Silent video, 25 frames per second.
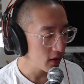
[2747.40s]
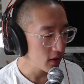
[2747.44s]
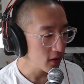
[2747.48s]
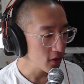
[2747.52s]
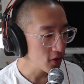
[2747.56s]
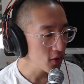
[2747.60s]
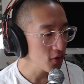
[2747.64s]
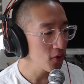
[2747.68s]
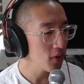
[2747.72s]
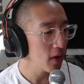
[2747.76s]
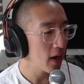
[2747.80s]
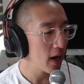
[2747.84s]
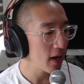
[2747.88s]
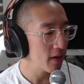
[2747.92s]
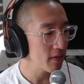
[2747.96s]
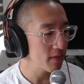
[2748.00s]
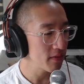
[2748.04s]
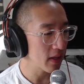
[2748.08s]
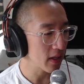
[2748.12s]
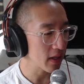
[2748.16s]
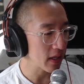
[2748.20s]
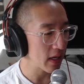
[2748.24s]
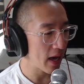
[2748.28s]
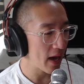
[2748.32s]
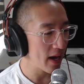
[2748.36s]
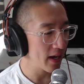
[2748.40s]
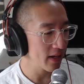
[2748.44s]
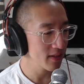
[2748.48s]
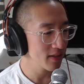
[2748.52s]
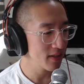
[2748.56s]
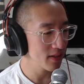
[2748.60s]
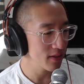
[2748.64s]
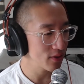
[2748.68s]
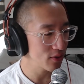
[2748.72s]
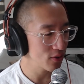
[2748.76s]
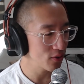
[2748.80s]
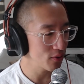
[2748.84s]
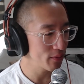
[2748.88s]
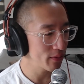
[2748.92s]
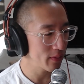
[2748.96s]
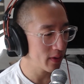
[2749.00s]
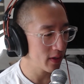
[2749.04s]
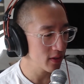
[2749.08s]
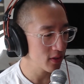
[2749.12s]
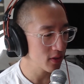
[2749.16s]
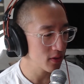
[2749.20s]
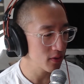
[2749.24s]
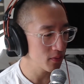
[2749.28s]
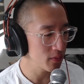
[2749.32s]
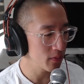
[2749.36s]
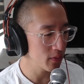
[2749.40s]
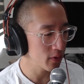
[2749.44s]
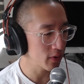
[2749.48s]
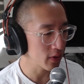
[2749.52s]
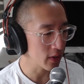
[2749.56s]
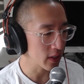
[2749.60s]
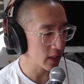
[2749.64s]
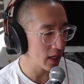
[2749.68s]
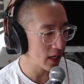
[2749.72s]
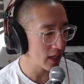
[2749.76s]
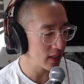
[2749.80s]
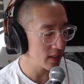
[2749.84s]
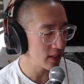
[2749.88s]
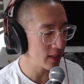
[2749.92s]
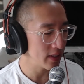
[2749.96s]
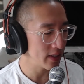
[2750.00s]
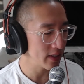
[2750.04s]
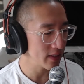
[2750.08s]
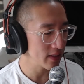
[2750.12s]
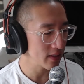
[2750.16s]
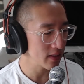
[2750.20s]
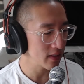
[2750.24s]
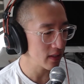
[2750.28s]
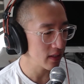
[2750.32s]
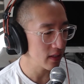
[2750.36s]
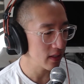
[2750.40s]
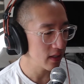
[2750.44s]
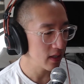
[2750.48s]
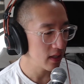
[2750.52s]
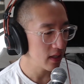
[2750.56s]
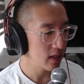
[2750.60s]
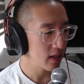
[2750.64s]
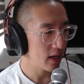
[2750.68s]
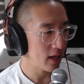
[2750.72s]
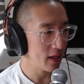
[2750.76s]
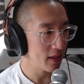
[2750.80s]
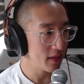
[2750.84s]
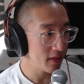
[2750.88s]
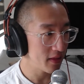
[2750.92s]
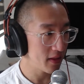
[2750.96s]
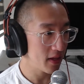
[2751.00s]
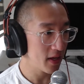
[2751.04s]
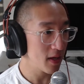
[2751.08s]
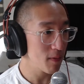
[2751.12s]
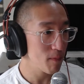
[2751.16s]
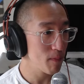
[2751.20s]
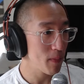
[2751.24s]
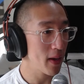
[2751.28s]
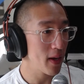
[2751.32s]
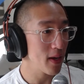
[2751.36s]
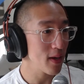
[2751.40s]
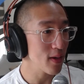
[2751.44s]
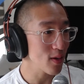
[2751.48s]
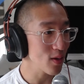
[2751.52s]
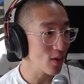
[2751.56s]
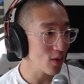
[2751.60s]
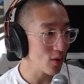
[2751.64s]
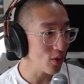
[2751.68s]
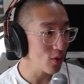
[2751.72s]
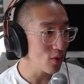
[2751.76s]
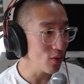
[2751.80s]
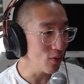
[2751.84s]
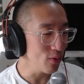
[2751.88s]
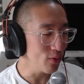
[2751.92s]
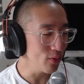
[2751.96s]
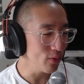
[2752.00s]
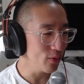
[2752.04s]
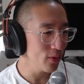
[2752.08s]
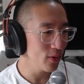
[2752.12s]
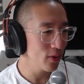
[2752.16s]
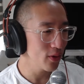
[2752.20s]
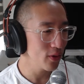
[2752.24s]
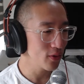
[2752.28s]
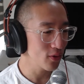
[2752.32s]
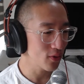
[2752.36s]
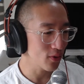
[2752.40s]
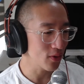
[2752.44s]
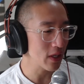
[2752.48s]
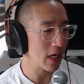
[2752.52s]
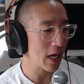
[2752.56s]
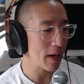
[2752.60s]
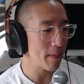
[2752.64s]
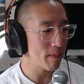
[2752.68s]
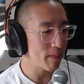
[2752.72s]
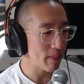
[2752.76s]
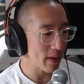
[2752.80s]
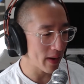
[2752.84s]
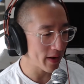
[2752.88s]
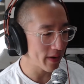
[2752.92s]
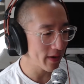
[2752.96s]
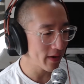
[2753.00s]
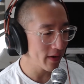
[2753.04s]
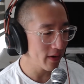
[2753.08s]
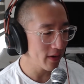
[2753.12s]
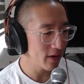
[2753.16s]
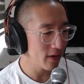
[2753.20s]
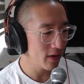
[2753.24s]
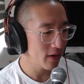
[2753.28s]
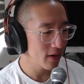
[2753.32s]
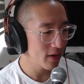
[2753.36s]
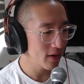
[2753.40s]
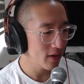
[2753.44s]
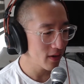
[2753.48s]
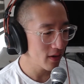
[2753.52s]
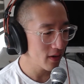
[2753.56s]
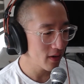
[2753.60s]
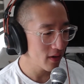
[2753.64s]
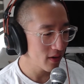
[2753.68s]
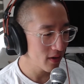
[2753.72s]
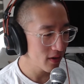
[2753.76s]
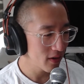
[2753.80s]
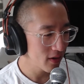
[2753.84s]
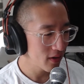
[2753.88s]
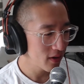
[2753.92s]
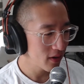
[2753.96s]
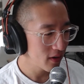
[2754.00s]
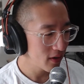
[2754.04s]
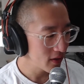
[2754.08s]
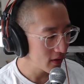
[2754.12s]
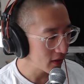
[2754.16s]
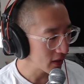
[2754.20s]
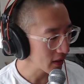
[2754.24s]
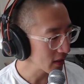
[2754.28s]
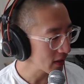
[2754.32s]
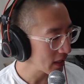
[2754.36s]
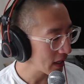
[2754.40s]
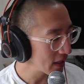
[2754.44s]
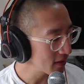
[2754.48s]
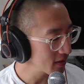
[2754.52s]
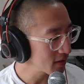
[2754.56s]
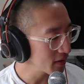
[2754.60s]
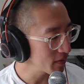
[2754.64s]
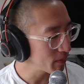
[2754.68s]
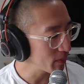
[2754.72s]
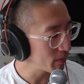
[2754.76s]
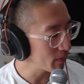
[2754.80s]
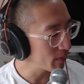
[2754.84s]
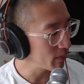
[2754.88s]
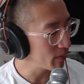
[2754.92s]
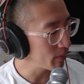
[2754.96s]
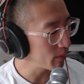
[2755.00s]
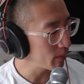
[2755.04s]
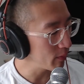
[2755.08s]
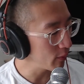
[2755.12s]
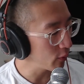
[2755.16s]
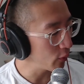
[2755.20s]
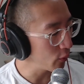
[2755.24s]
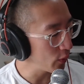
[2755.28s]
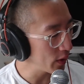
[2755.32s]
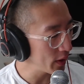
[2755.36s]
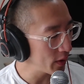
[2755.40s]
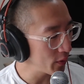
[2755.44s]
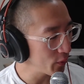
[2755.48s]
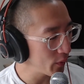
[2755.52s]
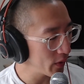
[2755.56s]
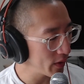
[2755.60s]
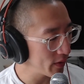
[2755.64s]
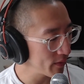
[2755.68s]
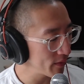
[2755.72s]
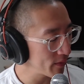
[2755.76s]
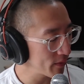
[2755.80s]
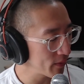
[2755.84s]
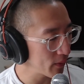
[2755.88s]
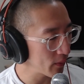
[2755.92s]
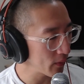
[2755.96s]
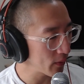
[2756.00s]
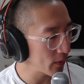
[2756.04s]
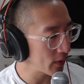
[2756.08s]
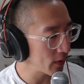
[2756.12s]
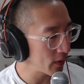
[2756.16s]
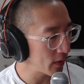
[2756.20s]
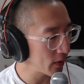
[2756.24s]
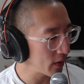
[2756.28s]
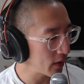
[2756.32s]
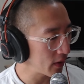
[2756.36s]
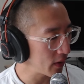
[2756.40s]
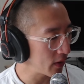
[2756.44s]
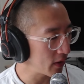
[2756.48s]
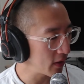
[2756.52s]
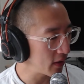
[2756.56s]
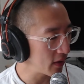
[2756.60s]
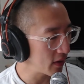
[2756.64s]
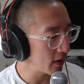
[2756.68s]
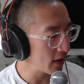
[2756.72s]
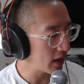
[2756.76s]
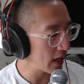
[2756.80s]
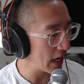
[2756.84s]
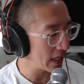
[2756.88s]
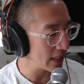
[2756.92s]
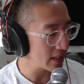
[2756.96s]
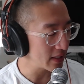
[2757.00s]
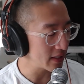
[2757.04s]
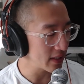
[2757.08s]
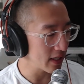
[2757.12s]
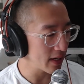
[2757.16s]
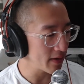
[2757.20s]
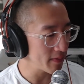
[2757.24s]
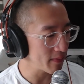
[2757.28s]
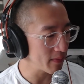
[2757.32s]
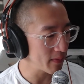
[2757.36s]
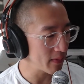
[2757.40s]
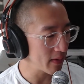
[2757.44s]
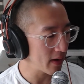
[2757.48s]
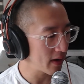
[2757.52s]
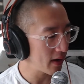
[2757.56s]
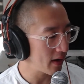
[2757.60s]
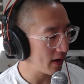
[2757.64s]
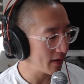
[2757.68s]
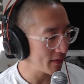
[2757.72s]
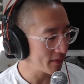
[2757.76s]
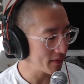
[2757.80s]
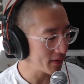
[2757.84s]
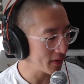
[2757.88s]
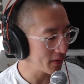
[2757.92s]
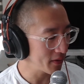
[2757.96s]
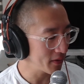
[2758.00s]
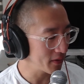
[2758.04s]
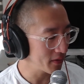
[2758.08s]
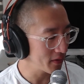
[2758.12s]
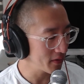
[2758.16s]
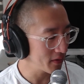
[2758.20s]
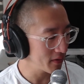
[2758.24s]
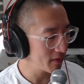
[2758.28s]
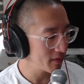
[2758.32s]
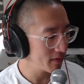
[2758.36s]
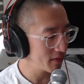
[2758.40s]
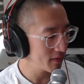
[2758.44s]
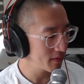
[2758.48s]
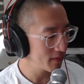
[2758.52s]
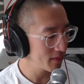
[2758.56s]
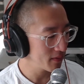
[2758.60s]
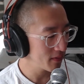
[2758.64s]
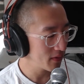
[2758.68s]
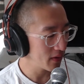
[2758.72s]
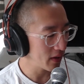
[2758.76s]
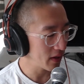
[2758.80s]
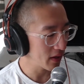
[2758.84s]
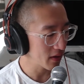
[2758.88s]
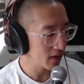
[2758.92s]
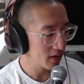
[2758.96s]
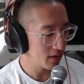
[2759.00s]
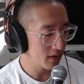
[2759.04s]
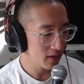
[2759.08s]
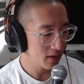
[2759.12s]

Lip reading: you have like access to much more candidates, and they pay you to get better. Like, that's a win-win for SM, I feel. Like,